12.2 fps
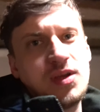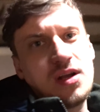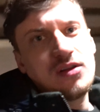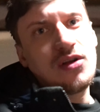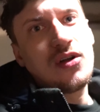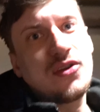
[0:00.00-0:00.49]
be a
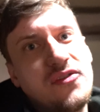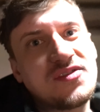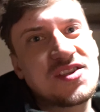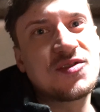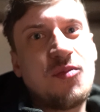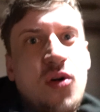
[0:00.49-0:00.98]
lot of
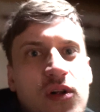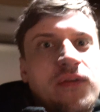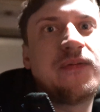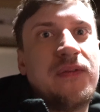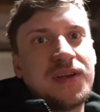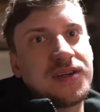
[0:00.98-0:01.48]
small
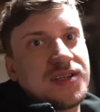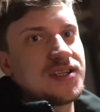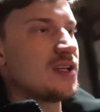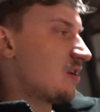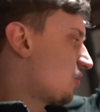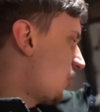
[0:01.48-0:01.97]
things.
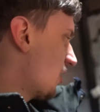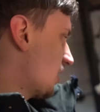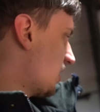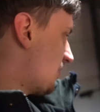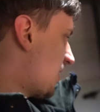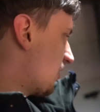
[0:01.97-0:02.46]

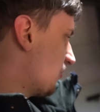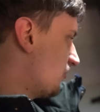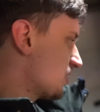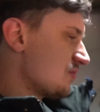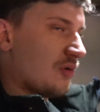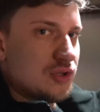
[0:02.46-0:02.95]
Talking about
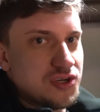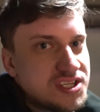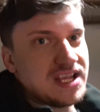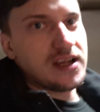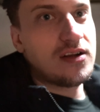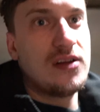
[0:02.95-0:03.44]
this
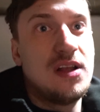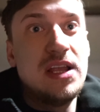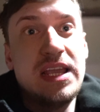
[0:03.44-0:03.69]
motorcycle,